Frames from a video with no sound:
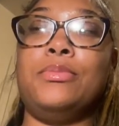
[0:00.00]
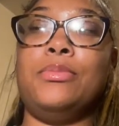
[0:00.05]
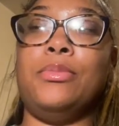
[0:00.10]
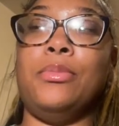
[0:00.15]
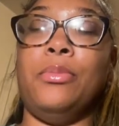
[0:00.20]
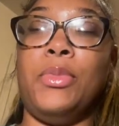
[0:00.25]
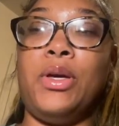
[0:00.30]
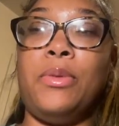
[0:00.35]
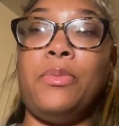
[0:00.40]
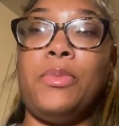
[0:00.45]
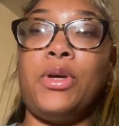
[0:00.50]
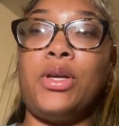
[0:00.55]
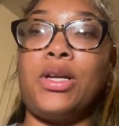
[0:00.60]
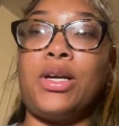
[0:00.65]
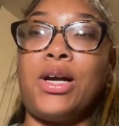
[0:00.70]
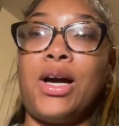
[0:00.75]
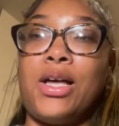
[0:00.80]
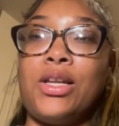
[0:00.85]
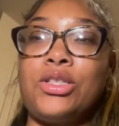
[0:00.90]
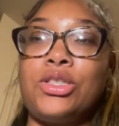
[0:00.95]
Me being a
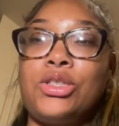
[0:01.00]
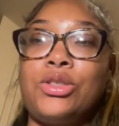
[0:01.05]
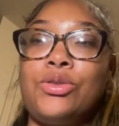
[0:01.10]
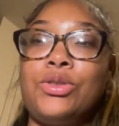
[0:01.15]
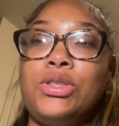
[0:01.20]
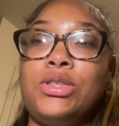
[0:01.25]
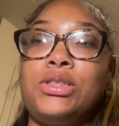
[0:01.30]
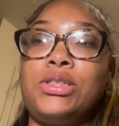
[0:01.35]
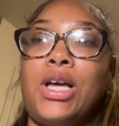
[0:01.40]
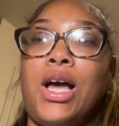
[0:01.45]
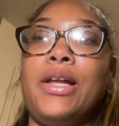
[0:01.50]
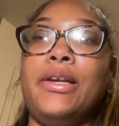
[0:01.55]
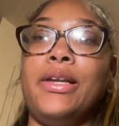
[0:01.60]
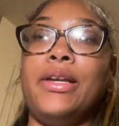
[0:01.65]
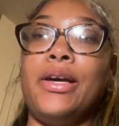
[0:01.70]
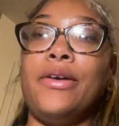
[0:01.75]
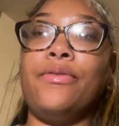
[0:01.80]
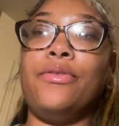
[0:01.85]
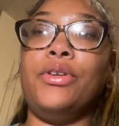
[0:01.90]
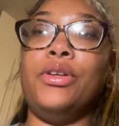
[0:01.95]
college student, I
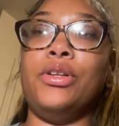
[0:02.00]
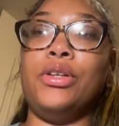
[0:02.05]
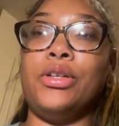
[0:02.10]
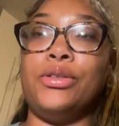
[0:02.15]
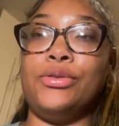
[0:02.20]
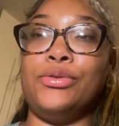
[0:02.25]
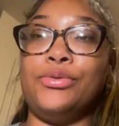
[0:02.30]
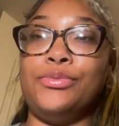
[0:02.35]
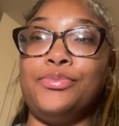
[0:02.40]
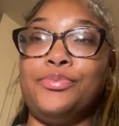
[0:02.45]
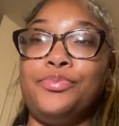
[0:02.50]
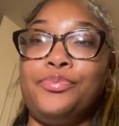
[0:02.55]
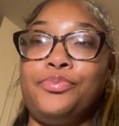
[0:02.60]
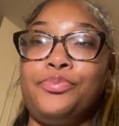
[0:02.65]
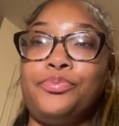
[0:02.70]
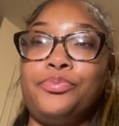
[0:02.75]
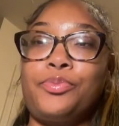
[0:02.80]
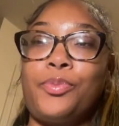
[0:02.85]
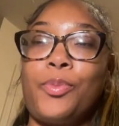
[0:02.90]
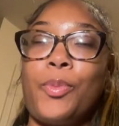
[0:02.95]
definitely know
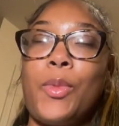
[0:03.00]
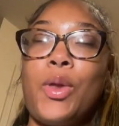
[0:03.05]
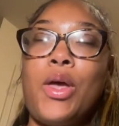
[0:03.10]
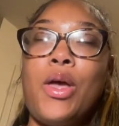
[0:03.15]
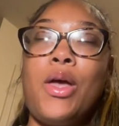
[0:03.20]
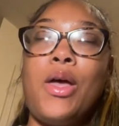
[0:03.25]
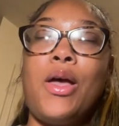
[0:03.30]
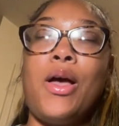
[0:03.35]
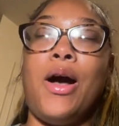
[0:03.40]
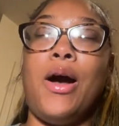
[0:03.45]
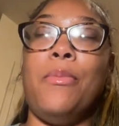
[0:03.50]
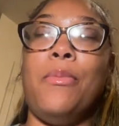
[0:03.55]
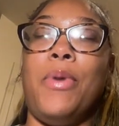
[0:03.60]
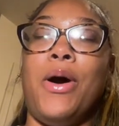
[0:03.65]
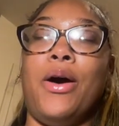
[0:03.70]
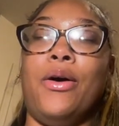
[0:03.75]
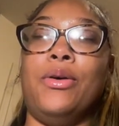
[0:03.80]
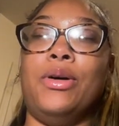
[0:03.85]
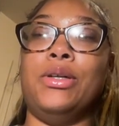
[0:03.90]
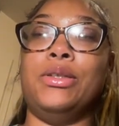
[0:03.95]

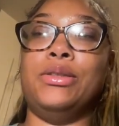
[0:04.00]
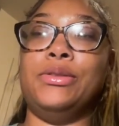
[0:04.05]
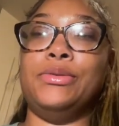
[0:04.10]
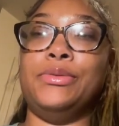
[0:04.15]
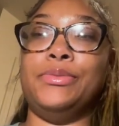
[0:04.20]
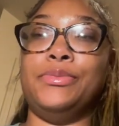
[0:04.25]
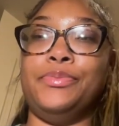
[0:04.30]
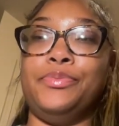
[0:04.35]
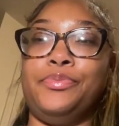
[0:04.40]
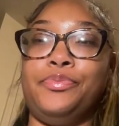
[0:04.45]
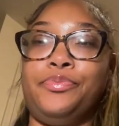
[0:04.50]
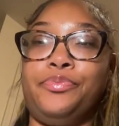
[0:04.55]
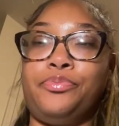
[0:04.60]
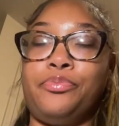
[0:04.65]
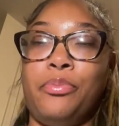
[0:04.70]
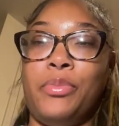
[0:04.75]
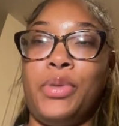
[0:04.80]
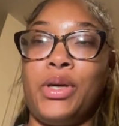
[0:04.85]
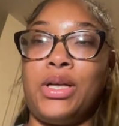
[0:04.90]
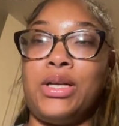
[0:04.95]
about
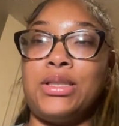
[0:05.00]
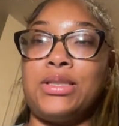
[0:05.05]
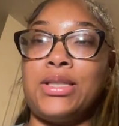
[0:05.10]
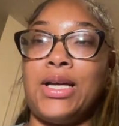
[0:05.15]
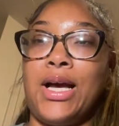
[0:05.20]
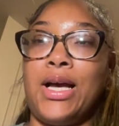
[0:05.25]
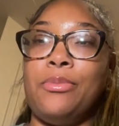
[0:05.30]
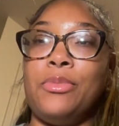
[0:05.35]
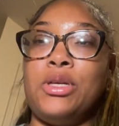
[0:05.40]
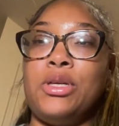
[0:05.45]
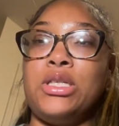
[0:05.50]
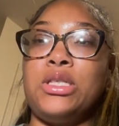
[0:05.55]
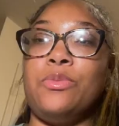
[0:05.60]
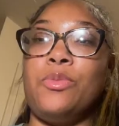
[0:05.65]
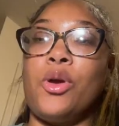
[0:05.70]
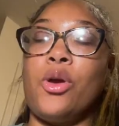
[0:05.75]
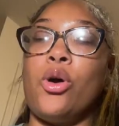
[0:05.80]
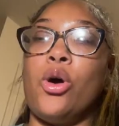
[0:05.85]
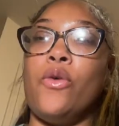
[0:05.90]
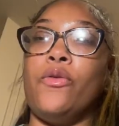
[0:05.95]
big assignments
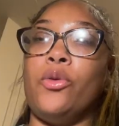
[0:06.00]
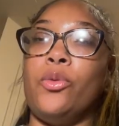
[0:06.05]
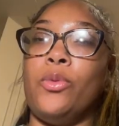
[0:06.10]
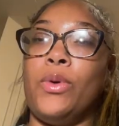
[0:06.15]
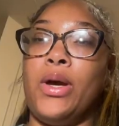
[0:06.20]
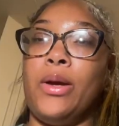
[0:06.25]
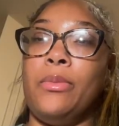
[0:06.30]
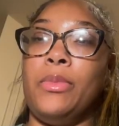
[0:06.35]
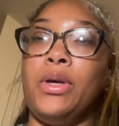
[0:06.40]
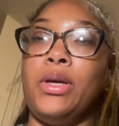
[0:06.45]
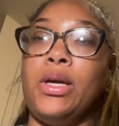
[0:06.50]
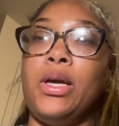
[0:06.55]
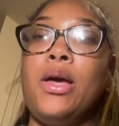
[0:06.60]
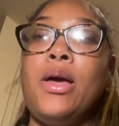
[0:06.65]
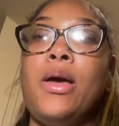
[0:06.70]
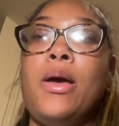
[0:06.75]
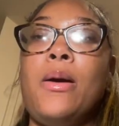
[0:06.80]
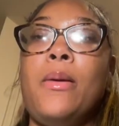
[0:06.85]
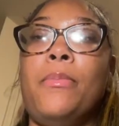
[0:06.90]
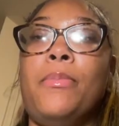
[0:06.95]
being overwhelming,
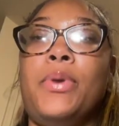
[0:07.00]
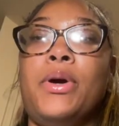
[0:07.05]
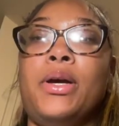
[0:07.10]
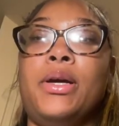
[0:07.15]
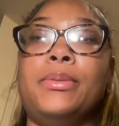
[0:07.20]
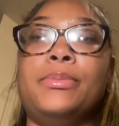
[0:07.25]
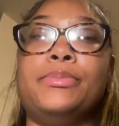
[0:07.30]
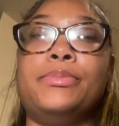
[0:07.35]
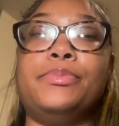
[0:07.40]
but